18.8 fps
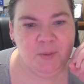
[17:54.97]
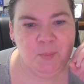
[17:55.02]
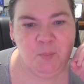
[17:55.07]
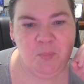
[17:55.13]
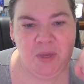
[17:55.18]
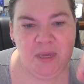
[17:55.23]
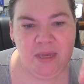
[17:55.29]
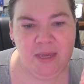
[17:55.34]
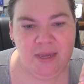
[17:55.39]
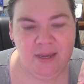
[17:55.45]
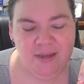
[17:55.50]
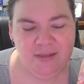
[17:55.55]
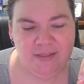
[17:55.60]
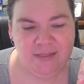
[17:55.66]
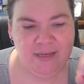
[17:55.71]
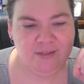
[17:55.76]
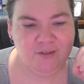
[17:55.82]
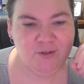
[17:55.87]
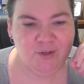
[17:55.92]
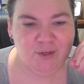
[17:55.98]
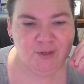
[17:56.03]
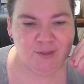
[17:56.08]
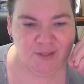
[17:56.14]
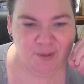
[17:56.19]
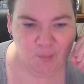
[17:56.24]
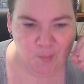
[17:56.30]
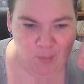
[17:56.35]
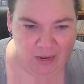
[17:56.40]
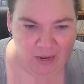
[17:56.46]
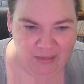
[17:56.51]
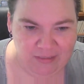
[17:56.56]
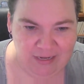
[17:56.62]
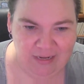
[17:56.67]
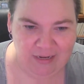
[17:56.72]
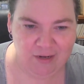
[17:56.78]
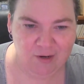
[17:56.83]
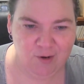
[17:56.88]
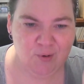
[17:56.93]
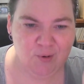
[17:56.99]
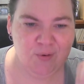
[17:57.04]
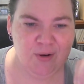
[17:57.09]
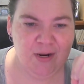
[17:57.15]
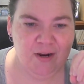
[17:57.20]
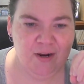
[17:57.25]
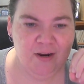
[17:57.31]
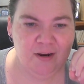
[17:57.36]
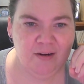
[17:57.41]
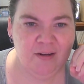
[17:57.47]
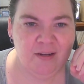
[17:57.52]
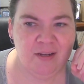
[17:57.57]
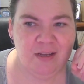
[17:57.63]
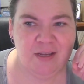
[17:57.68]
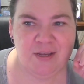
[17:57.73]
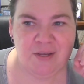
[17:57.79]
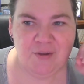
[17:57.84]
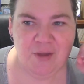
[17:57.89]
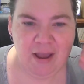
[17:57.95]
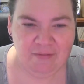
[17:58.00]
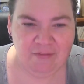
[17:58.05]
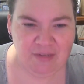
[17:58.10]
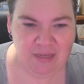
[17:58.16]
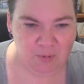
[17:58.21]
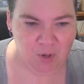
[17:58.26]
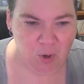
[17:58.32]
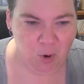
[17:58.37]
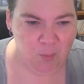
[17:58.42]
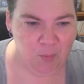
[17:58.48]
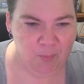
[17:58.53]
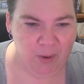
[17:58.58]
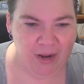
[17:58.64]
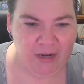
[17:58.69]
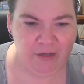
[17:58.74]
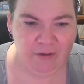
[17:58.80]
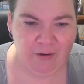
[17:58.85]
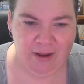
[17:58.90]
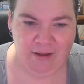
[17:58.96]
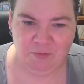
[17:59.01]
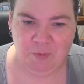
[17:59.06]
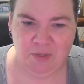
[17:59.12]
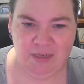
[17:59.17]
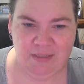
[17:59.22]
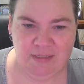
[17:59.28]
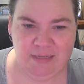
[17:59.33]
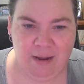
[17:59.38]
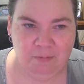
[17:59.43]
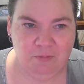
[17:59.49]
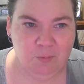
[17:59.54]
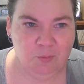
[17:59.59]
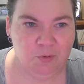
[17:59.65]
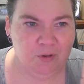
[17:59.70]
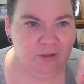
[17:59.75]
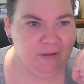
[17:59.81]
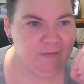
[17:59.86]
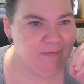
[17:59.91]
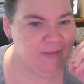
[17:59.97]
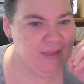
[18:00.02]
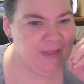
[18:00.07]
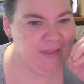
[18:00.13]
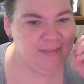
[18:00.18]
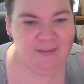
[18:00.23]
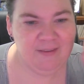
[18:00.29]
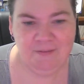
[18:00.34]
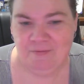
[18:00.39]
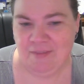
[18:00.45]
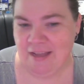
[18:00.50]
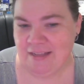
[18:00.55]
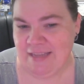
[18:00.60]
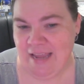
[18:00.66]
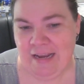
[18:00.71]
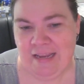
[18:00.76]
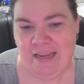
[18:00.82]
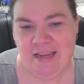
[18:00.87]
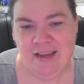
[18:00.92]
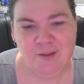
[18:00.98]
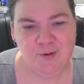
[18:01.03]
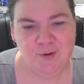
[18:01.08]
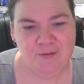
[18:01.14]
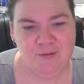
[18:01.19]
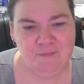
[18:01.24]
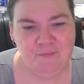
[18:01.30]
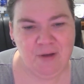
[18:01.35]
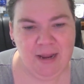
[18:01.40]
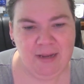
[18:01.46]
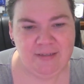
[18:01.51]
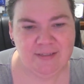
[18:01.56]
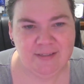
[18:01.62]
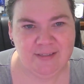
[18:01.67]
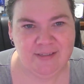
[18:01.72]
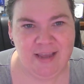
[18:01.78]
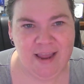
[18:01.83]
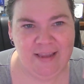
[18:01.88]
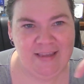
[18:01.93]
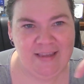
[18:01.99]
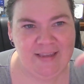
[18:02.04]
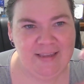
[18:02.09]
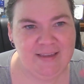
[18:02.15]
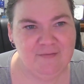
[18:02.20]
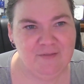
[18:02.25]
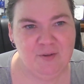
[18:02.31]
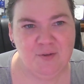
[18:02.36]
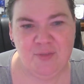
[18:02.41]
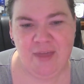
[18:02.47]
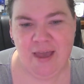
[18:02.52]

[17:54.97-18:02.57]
to be a tester, to maintain a career, you have to keep an open mind. You have to be adaptable. If that's any other advice I can give